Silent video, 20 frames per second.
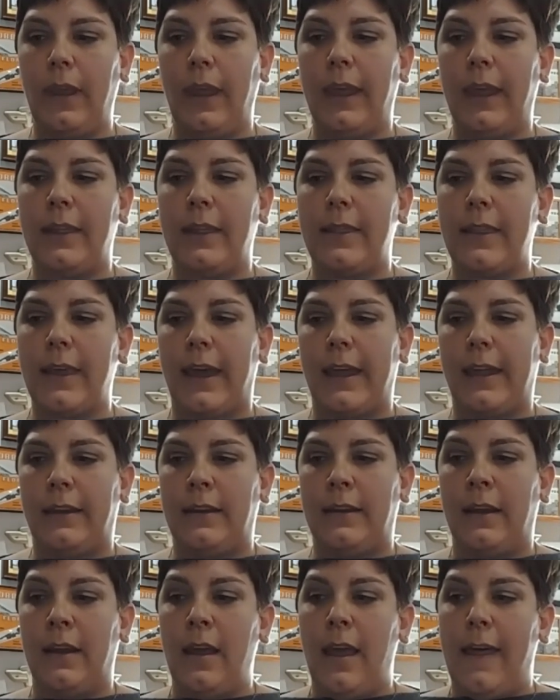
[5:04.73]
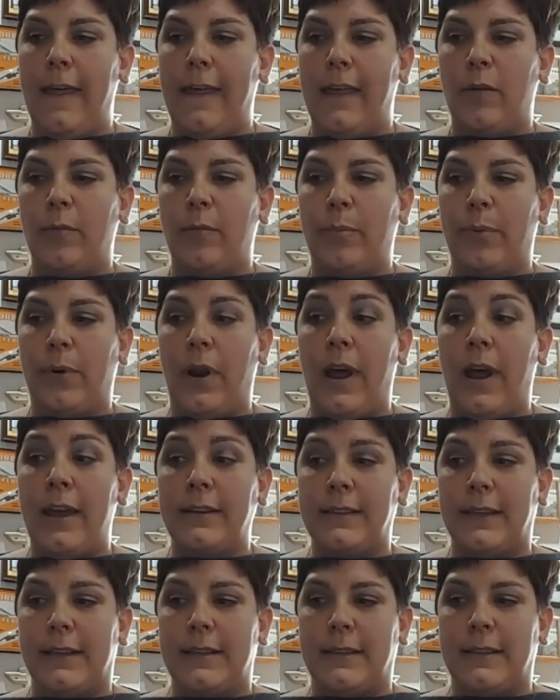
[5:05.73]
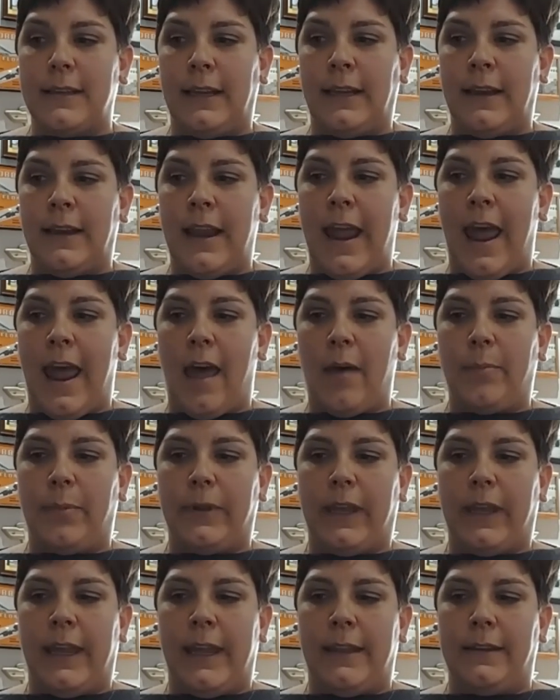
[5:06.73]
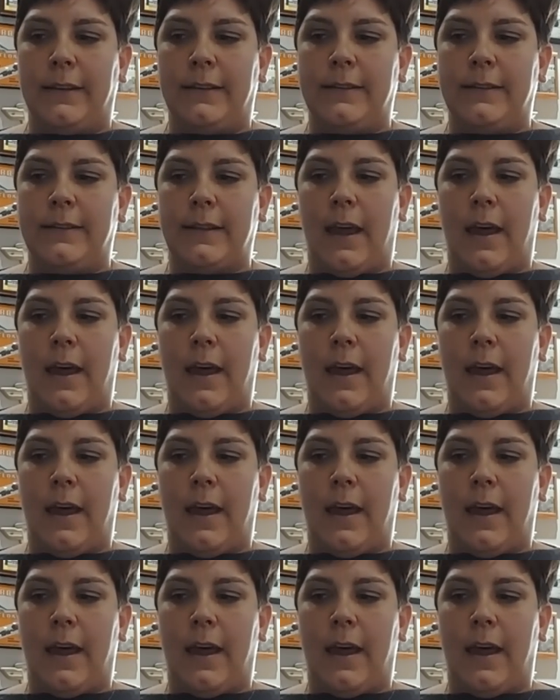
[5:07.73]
And then processing applicants,